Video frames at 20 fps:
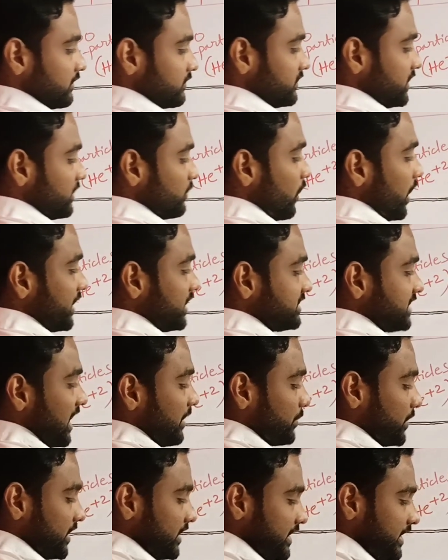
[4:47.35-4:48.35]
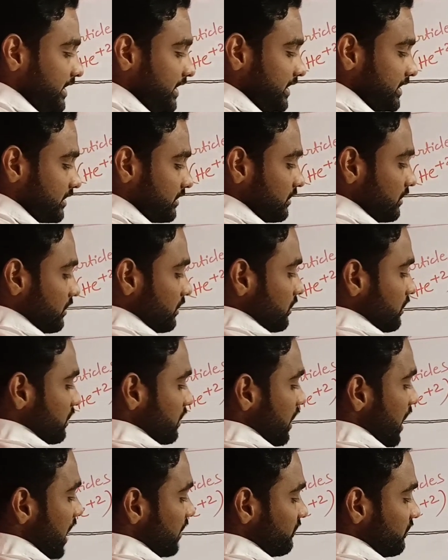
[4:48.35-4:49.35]
Then what is happening here?
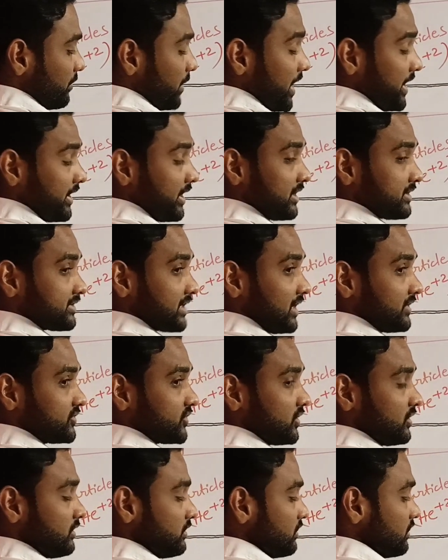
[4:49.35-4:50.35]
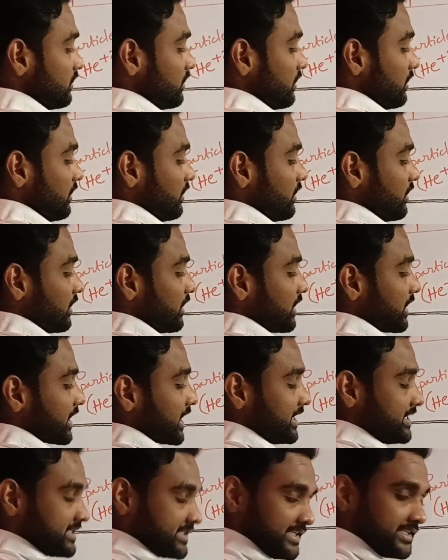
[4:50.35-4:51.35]
Alpha particles also
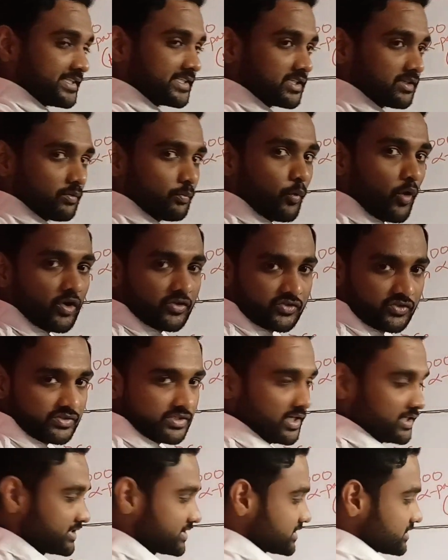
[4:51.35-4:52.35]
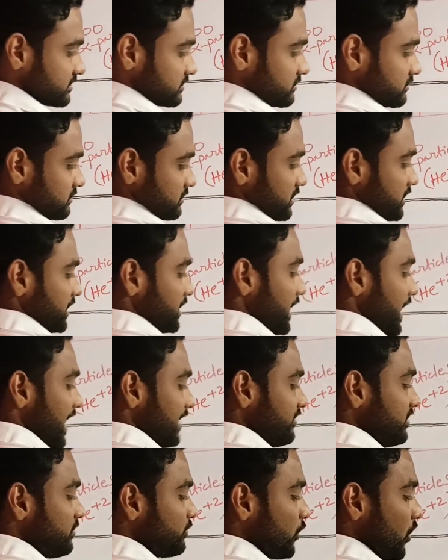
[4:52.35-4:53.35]
consist positive charge. It
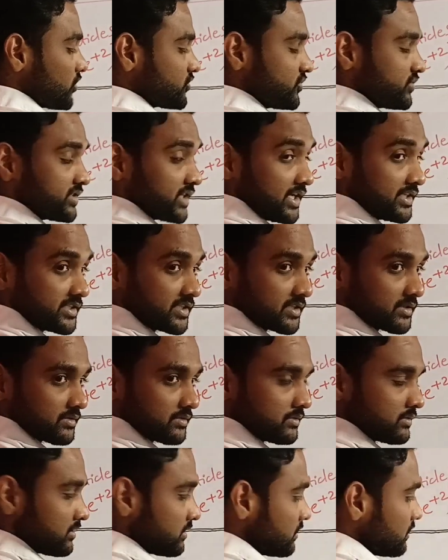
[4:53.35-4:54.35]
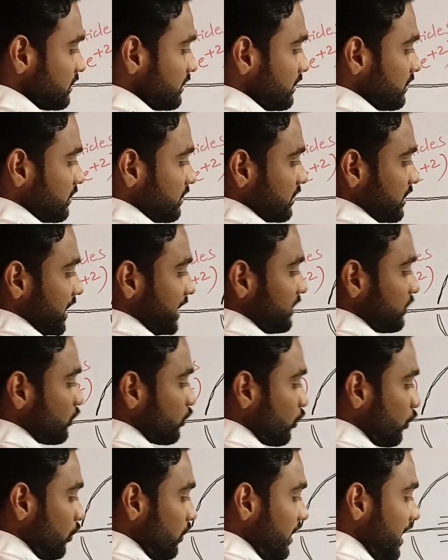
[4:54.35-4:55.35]
having positive charge,
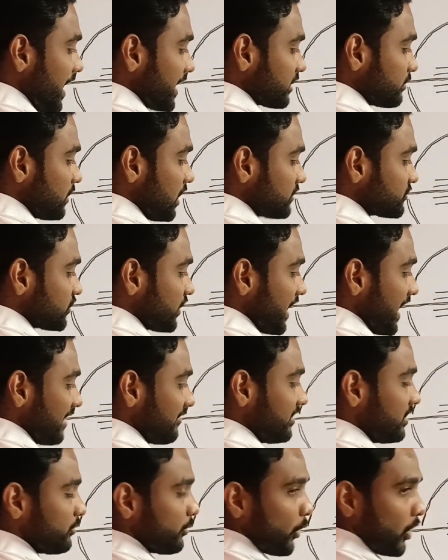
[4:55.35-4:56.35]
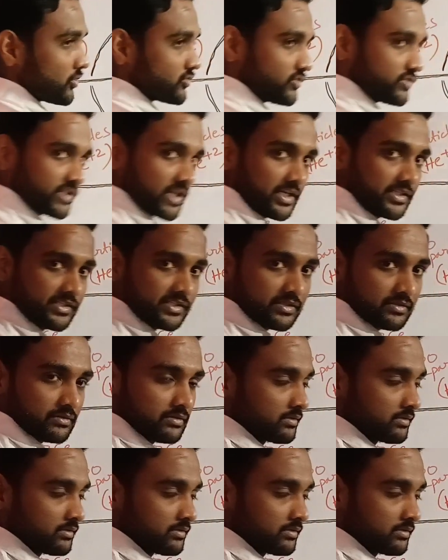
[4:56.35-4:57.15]
and gold atom also having positive charge.